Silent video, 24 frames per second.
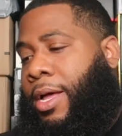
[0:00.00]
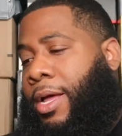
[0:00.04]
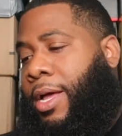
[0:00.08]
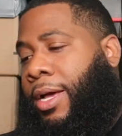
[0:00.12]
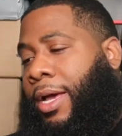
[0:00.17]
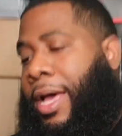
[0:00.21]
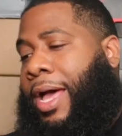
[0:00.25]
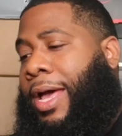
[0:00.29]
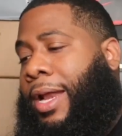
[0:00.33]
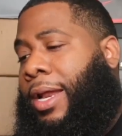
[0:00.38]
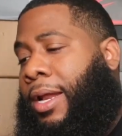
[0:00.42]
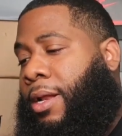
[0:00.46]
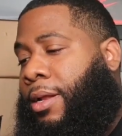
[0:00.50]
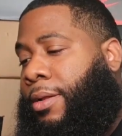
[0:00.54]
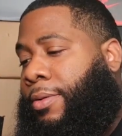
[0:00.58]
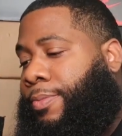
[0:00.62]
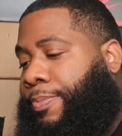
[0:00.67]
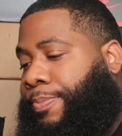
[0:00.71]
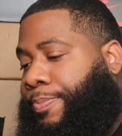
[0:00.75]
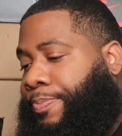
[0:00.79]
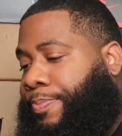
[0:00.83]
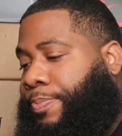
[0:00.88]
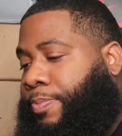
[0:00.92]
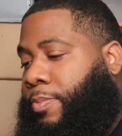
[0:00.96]
I got it.
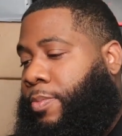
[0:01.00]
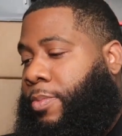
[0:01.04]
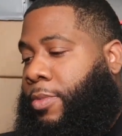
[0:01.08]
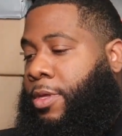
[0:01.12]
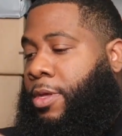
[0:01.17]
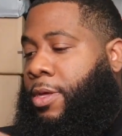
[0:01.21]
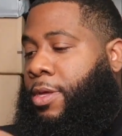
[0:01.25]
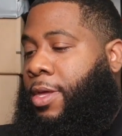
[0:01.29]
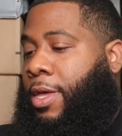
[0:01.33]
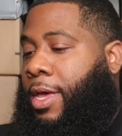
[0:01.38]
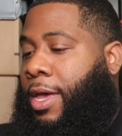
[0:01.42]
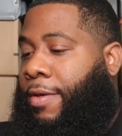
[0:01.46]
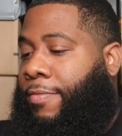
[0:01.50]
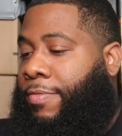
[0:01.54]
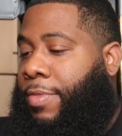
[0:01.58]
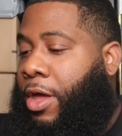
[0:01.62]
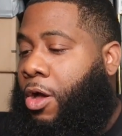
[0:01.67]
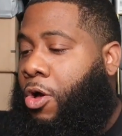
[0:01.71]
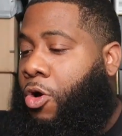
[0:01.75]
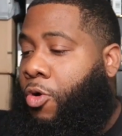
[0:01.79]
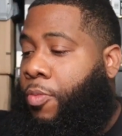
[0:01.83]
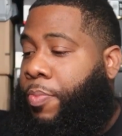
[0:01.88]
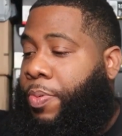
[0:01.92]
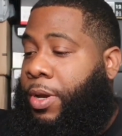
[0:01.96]
I'm
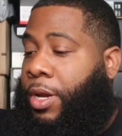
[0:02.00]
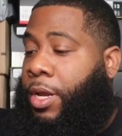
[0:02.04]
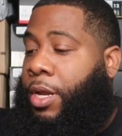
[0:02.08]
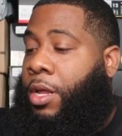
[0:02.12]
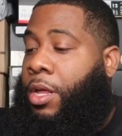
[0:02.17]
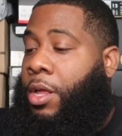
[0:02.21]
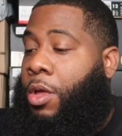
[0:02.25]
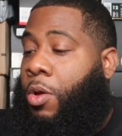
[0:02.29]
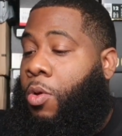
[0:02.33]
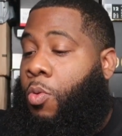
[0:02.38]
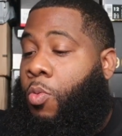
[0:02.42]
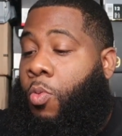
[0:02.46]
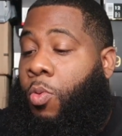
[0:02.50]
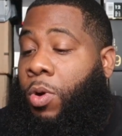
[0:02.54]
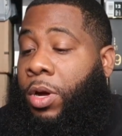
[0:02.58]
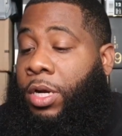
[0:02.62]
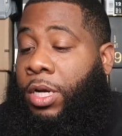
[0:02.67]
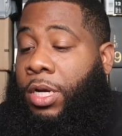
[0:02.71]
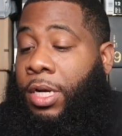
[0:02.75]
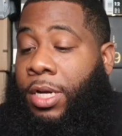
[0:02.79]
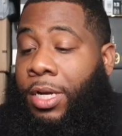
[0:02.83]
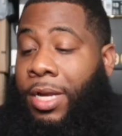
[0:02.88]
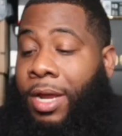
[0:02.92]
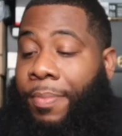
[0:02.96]
not opening it.
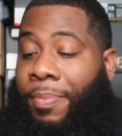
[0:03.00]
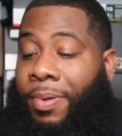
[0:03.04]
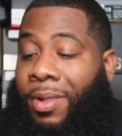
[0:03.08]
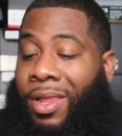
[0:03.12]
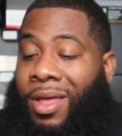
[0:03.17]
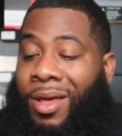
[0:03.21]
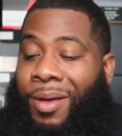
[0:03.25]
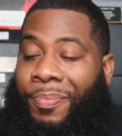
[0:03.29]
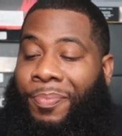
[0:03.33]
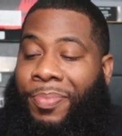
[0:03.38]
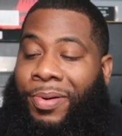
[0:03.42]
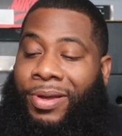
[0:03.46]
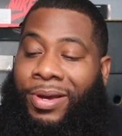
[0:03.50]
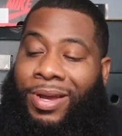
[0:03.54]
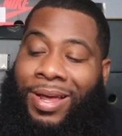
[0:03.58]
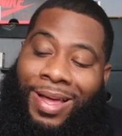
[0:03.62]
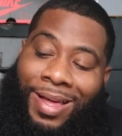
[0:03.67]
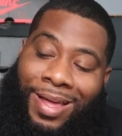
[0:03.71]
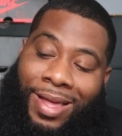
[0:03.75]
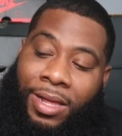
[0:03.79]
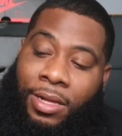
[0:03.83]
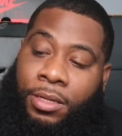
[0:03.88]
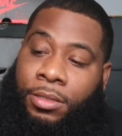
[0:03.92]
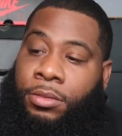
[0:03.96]
Wanted to double up, but
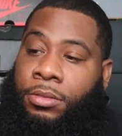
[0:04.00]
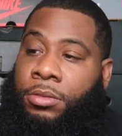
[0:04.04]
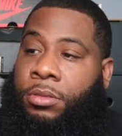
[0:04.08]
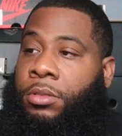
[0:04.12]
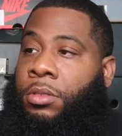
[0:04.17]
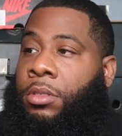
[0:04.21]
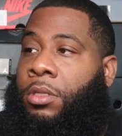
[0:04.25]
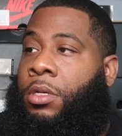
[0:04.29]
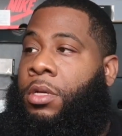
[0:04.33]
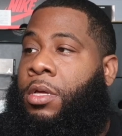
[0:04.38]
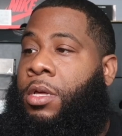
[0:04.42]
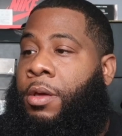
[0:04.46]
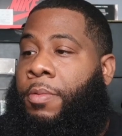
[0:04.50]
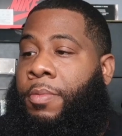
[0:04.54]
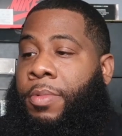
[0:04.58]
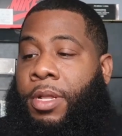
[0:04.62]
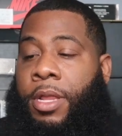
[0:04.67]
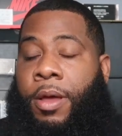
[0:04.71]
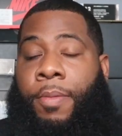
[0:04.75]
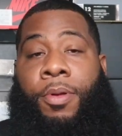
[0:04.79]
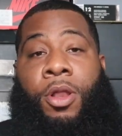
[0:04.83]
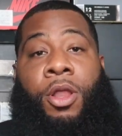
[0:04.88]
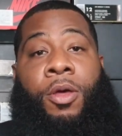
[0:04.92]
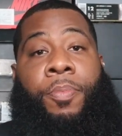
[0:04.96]
we're
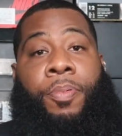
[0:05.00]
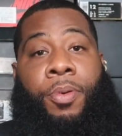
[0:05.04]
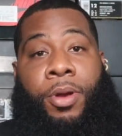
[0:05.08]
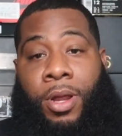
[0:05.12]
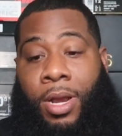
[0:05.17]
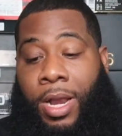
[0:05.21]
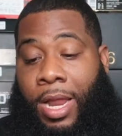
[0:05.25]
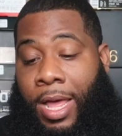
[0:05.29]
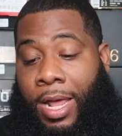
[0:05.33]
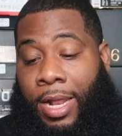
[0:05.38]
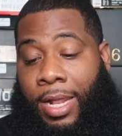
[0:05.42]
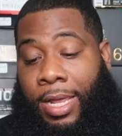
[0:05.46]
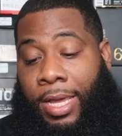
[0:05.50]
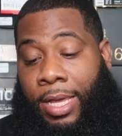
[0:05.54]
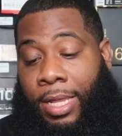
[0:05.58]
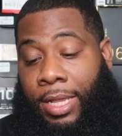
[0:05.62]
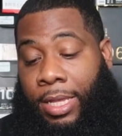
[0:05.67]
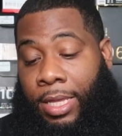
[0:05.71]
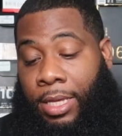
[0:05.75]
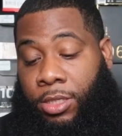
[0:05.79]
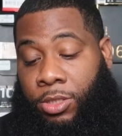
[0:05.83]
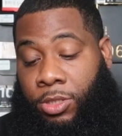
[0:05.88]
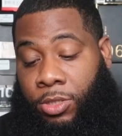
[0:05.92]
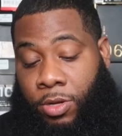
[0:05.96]
double up on a lot
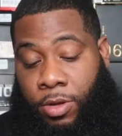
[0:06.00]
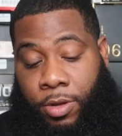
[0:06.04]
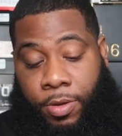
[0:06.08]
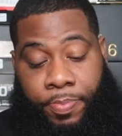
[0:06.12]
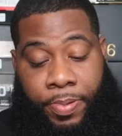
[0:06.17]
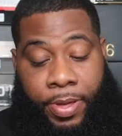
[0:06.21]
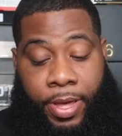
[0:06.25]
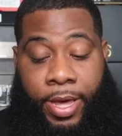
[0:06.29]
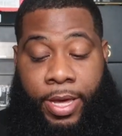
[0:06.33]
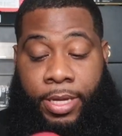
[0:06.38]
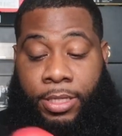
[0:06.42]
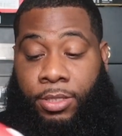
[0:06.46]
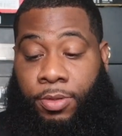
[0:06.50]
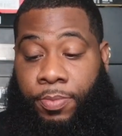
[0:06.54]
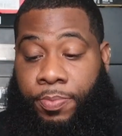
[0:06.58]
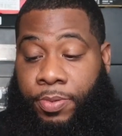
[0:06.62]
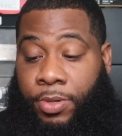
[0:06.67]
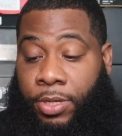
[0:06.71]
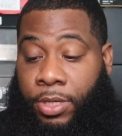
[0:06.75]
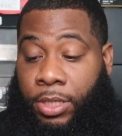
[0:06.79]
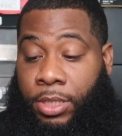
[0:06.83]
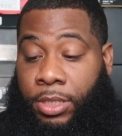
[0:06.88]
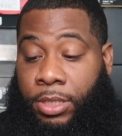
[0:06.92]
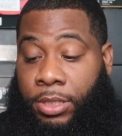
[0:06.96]
lately, so I passed up
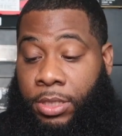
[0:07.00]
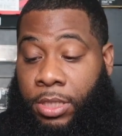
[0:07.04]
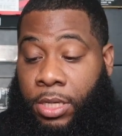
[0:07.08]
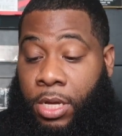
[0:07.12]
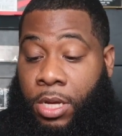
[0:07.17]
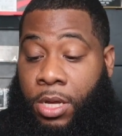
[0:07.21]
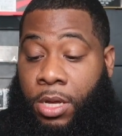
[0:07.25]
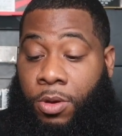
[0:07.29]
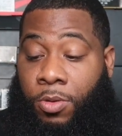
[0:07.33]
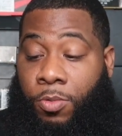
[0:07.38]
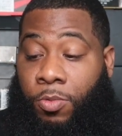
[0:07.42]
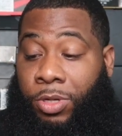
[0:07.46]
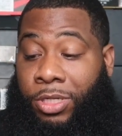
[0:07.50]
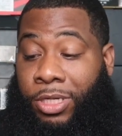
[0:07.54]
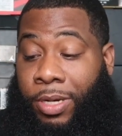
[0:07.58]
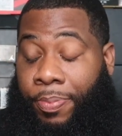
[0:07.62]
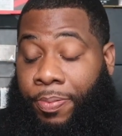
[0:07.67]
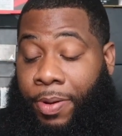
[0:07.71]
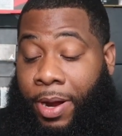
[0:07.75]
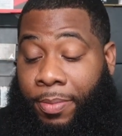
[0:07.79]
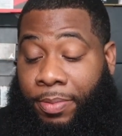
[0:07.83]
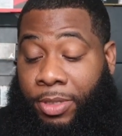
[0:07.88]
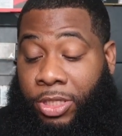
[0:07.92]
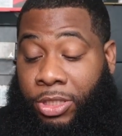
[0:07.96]
on these, which I
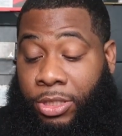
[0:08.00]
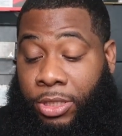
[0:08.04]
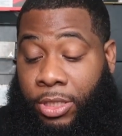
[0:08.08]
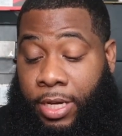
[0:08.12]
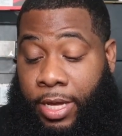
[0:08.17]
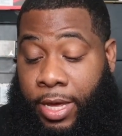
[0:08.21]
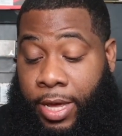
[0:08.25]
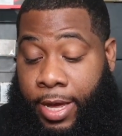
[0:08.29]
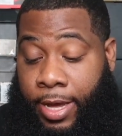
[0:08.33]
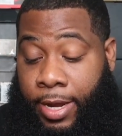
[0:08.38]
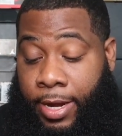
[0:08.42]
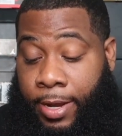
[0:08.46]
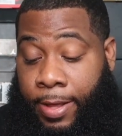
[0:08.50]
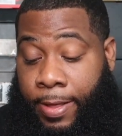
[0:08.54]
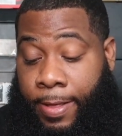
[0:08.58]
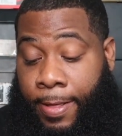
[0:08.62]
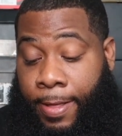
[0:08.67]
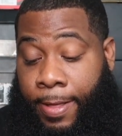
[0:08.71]
probably shouldn't have had.